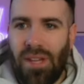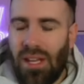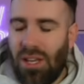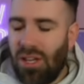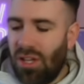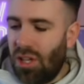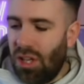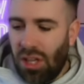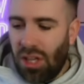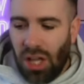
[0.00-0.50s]

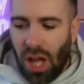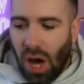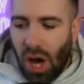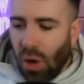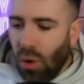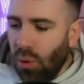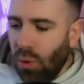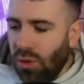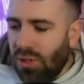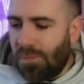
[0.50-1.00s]

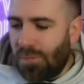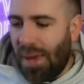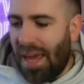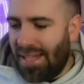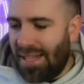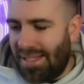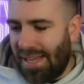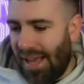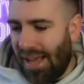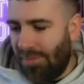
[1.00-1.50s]
Loads
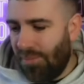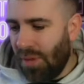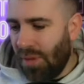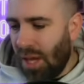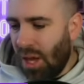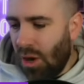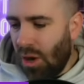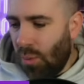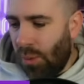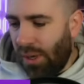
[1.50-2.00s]
better.
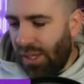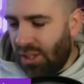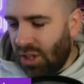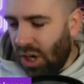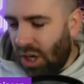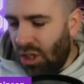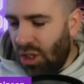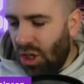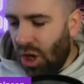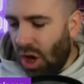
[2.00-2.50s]
We've
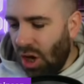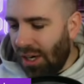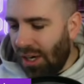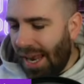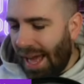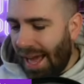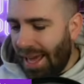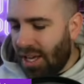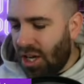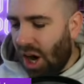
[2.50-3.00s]
got
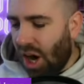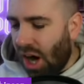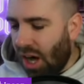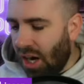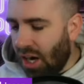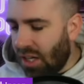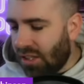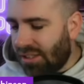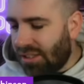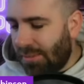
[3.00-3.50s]
Longley
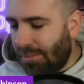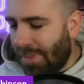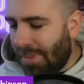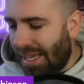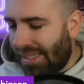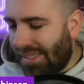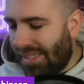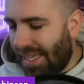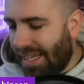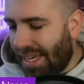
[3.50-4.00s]
Carlos and
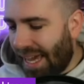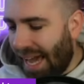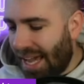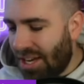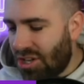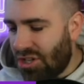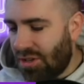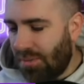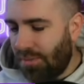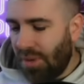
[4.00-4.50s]
Matty
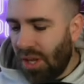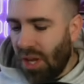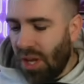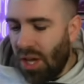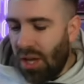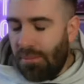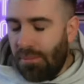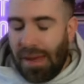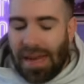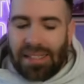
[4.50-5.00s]
Cash.
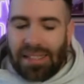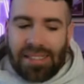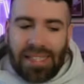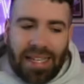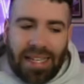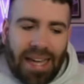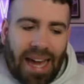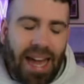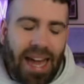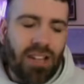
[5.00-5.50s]
Matty
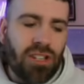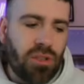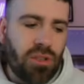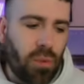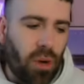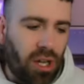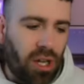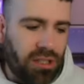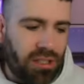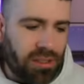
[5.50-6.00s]
Cash
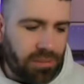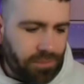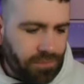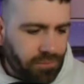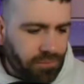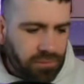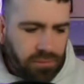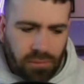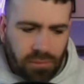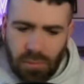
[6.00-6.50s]
was
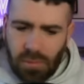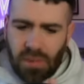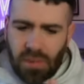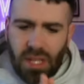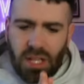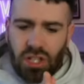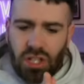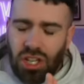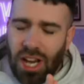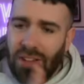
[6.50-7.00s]

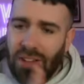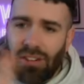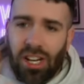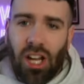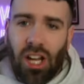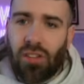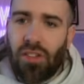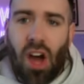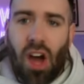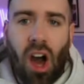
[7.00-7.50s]
generally
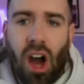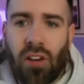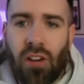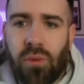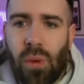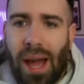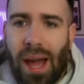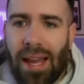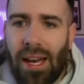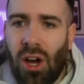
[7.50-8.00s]
on the
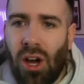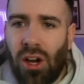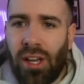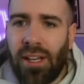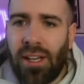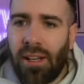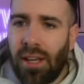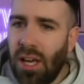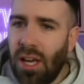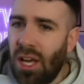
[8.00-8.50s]
halfway line,
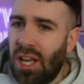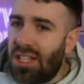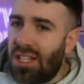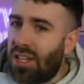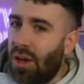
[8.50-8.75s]
so